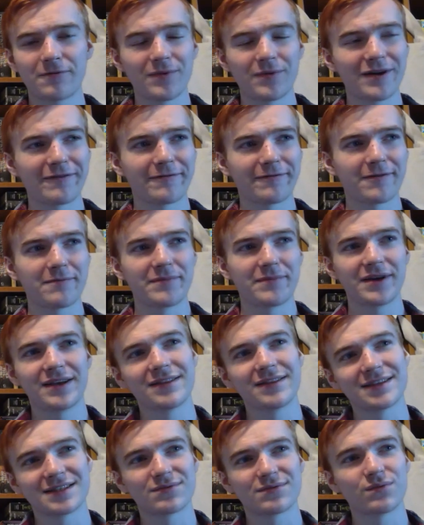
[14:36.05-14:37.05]
went from being
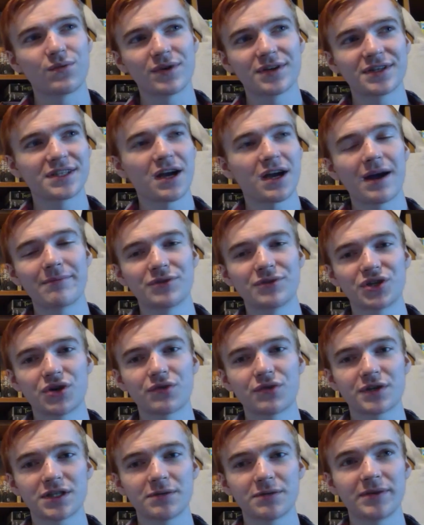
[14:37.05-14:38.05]
this one-time
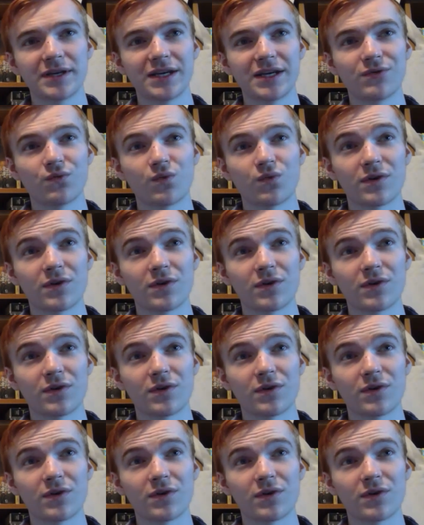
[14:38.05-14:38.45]
joke to being